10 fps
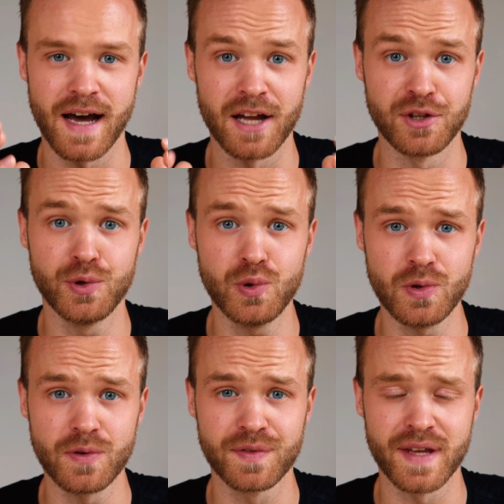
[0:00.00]
I knew
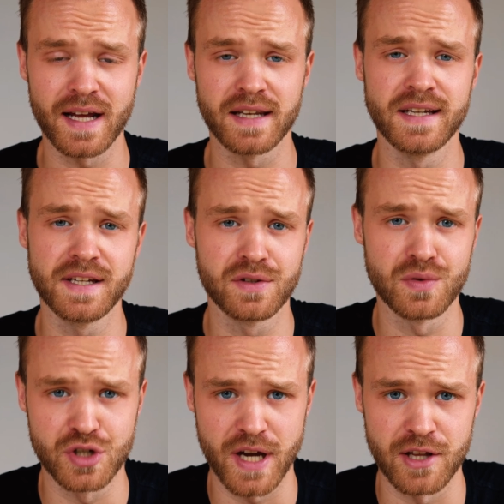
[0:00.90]
that I needed to
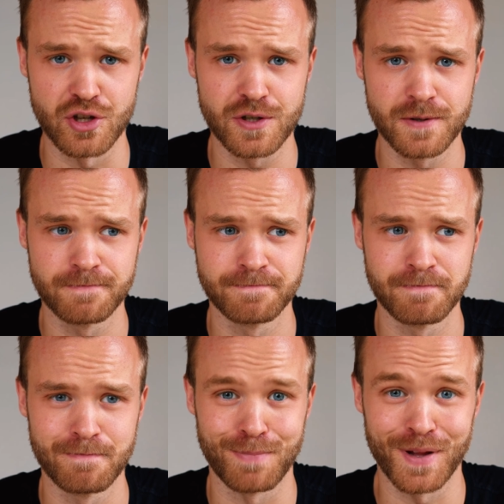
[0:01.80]
change,
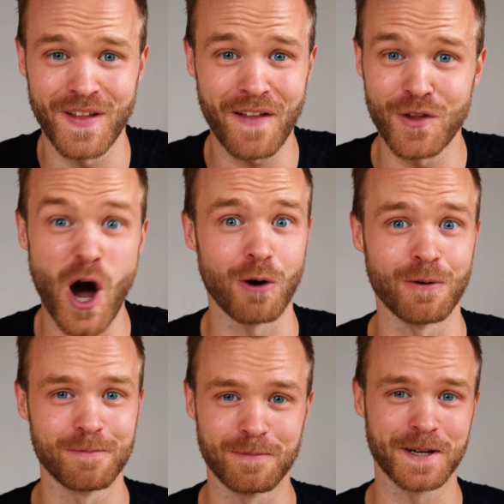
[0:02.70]
but not
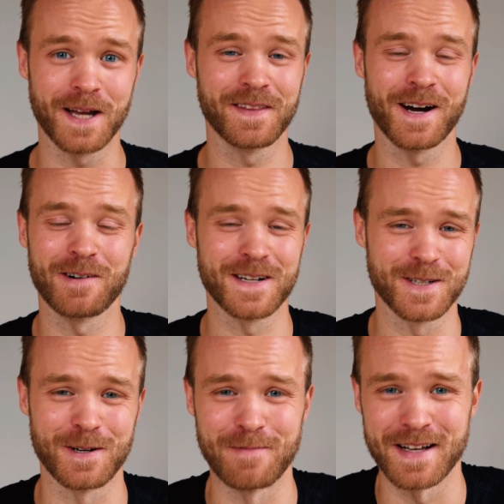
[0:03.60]
now, I
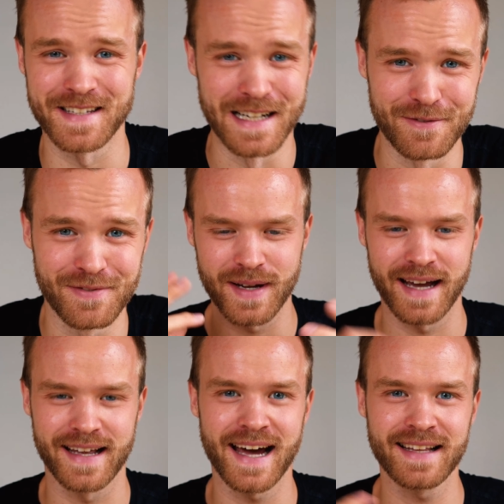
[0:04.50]
told myself.
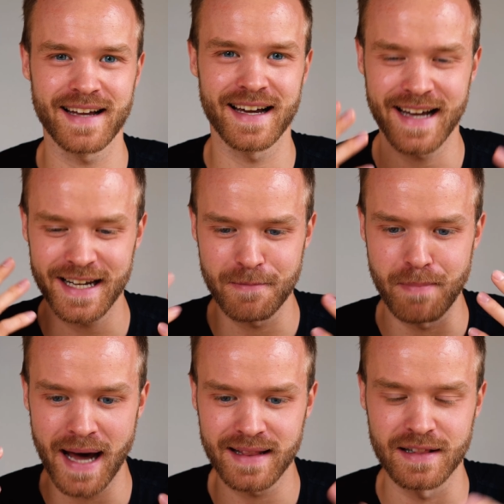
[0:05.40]
I kind of
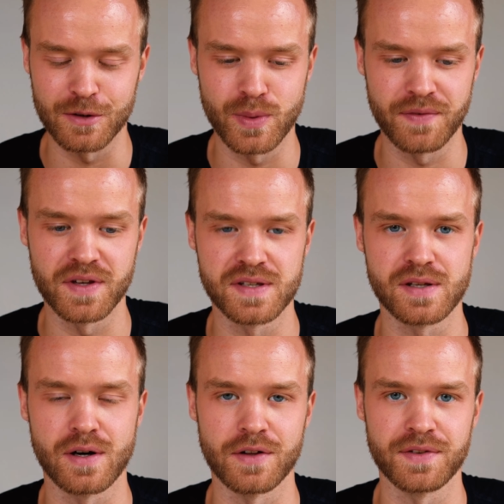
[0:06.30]
battled with this
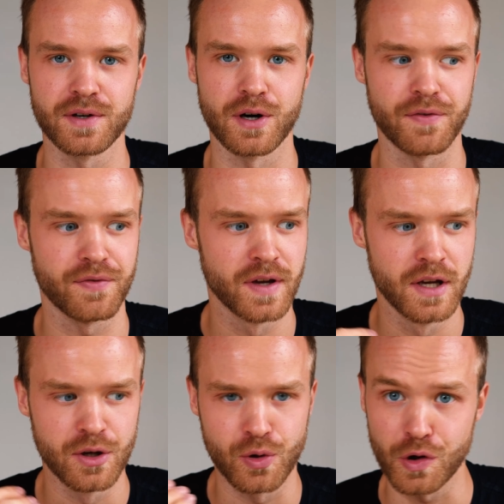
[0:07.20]
thought of
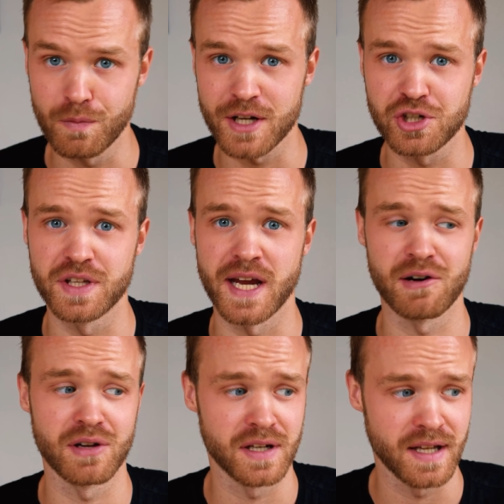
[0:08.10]
going
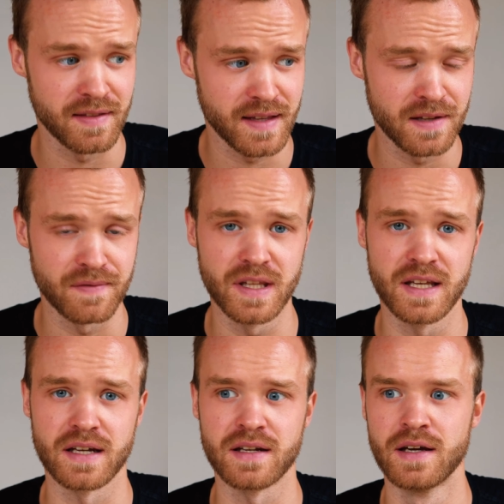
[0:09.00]
vegetarian and then
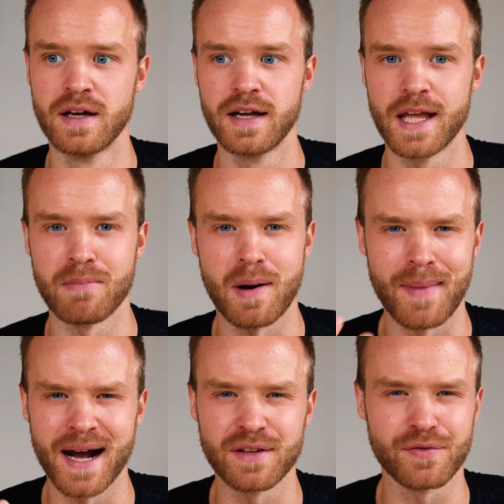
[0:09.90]
vegan in my
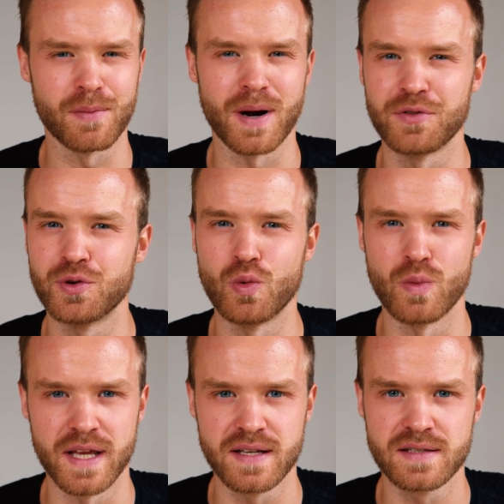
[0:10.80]
mind for about 2
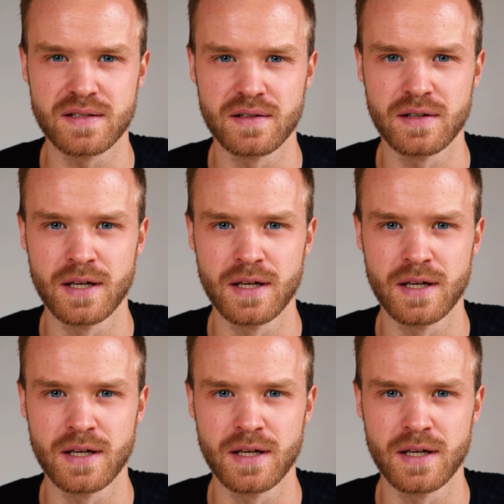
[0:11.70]
weeks.